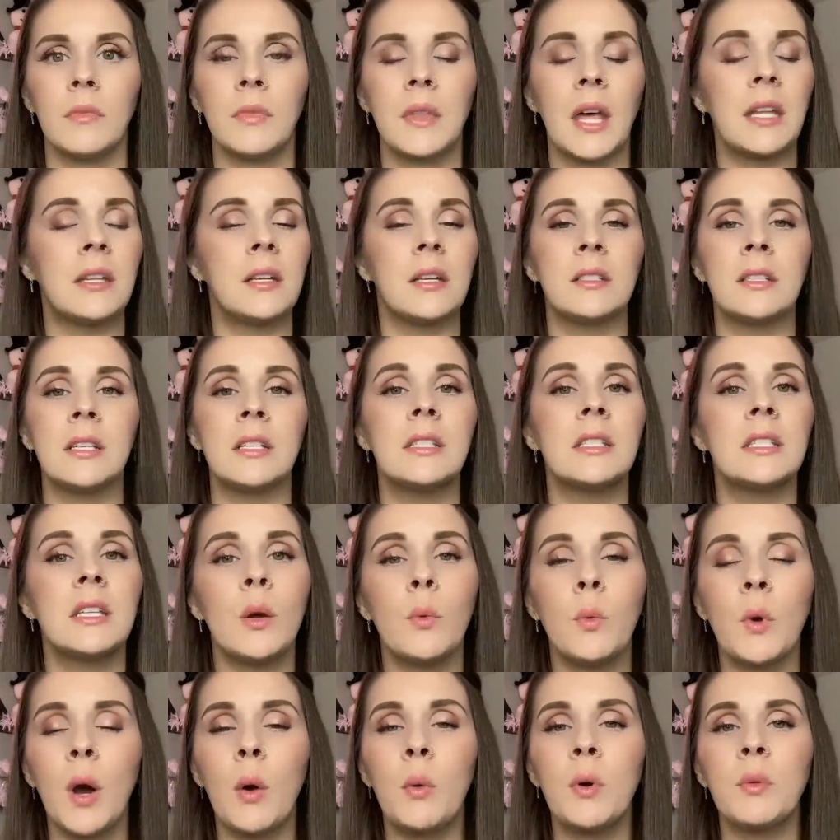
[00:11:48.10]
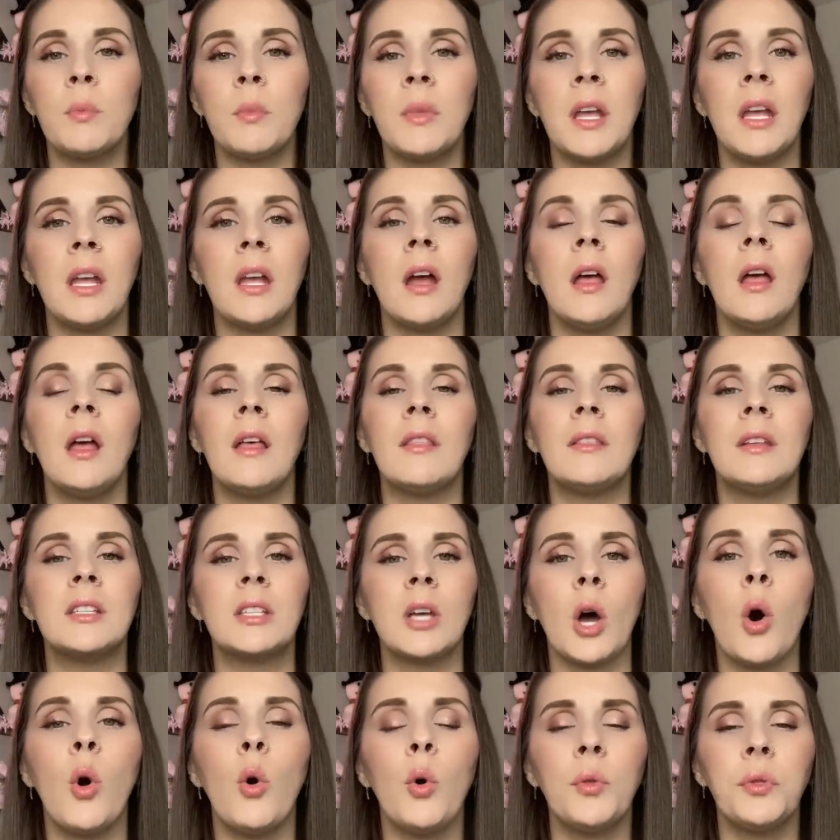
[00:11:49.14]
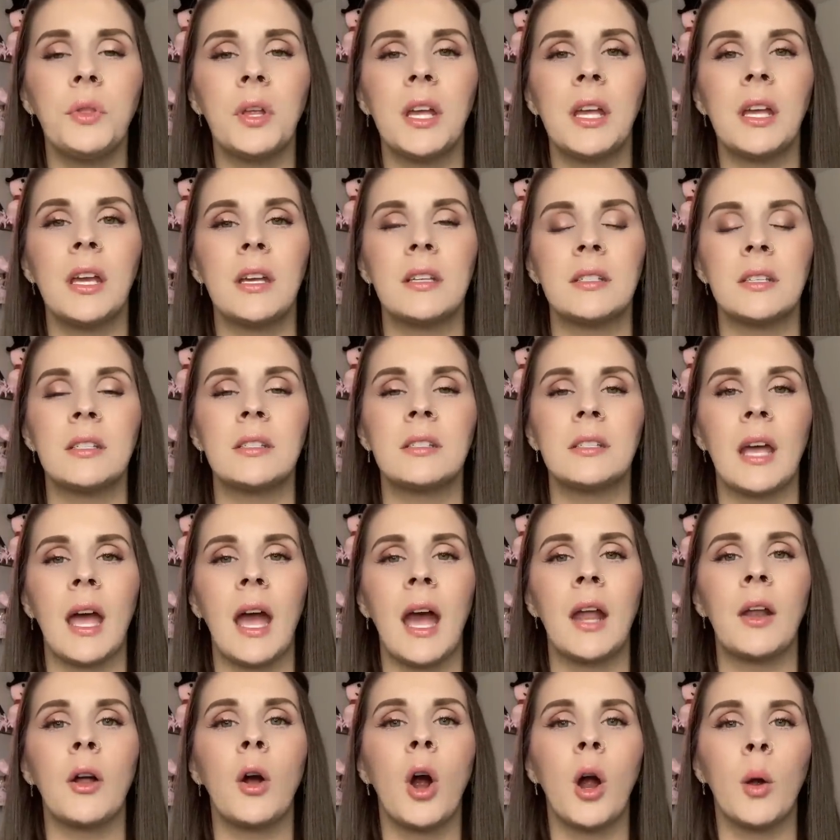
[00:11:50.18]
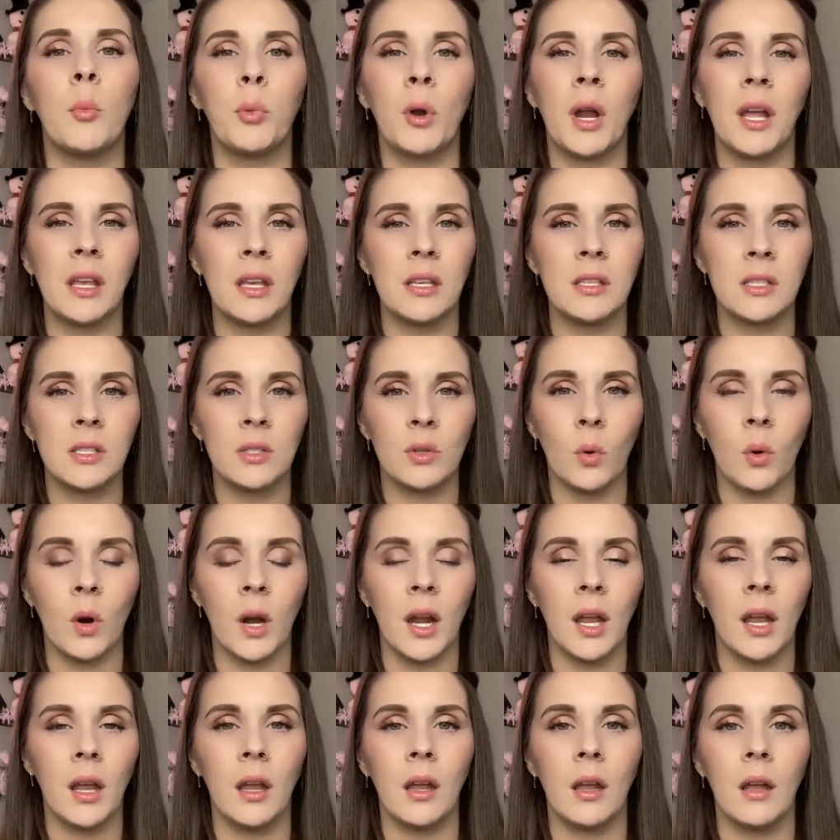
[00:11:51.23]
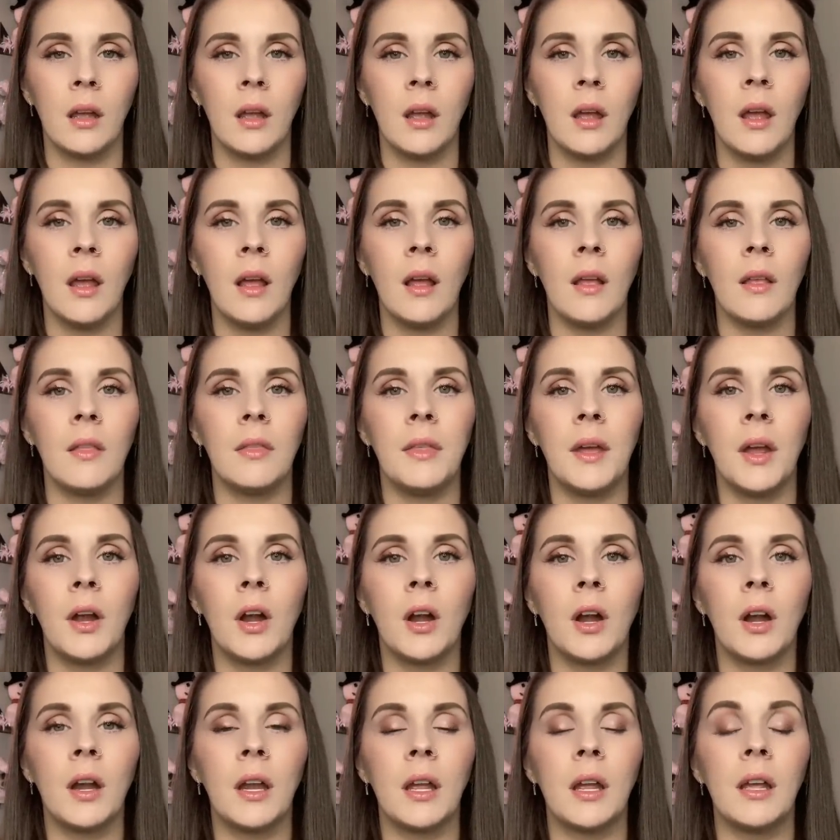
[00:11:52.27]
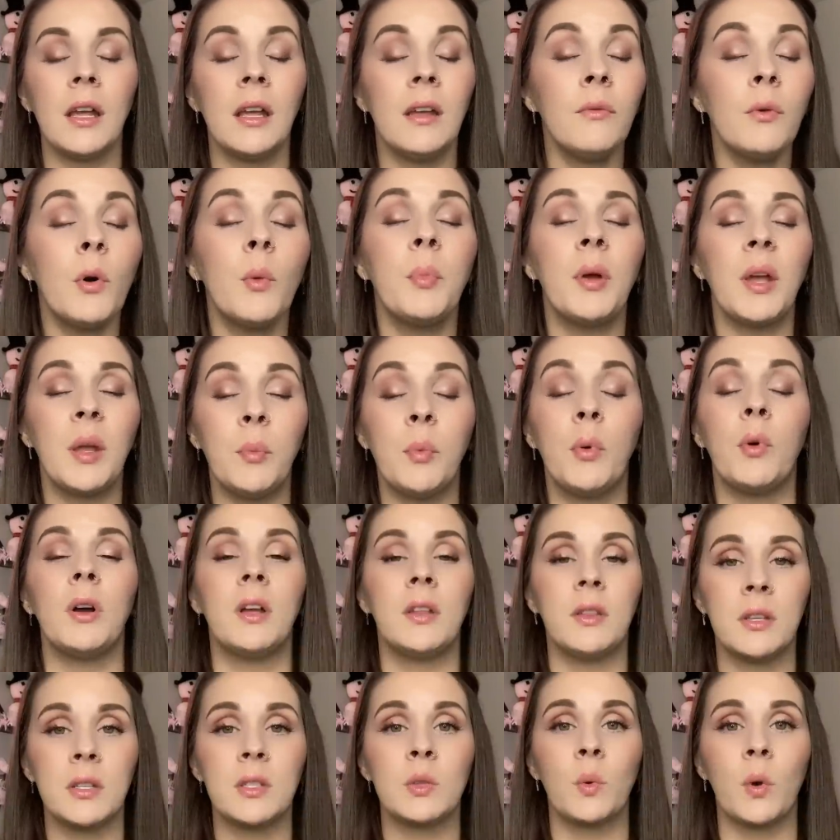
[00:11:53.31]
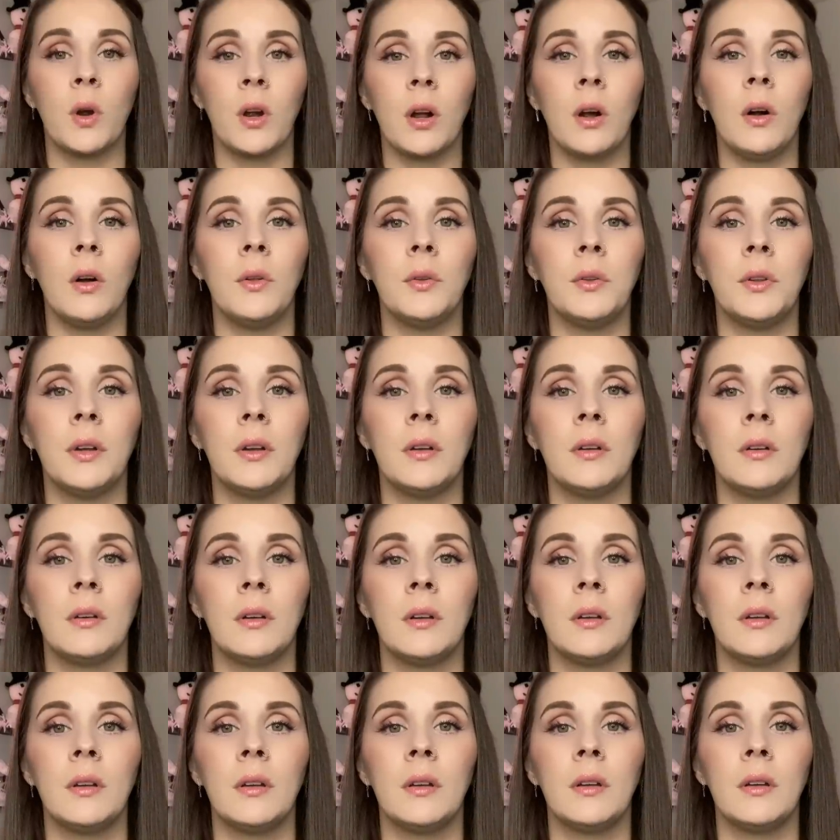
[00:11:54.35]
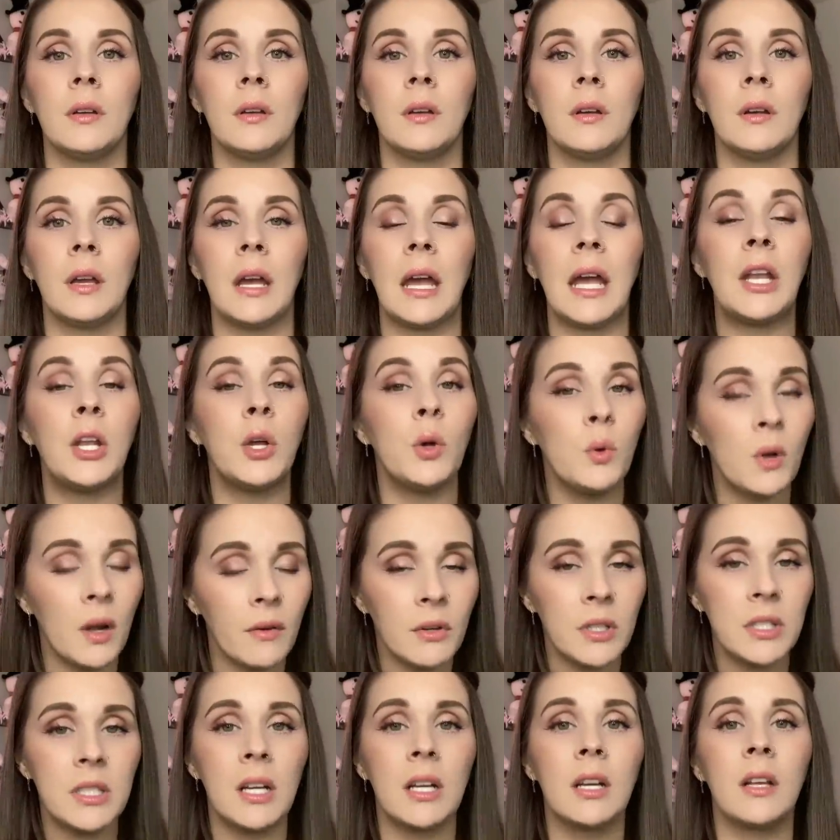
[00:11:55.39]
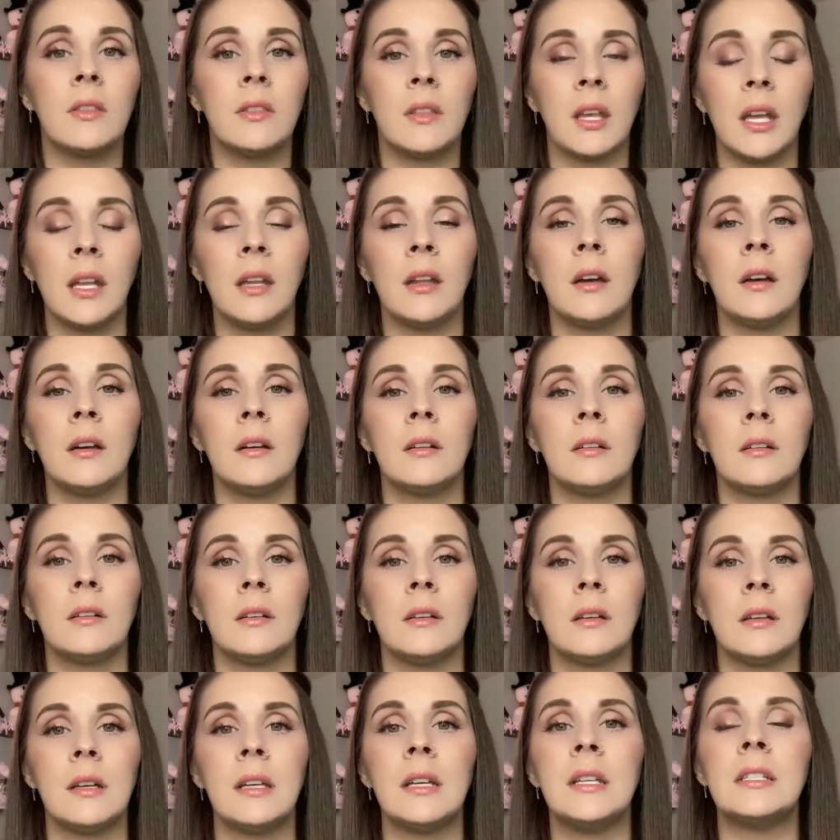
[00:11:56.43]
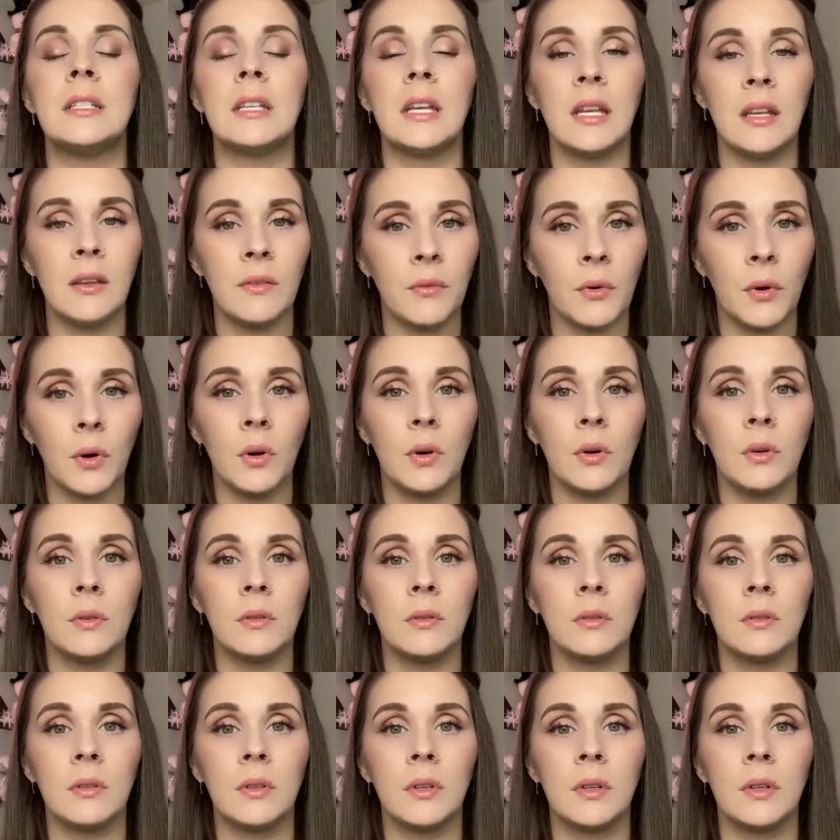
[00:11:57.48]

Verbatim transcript: That doesn't sit well with me. This whole thing is a sad, heartbreaking story. There are evil people in this world, and whoever took Athena is evil.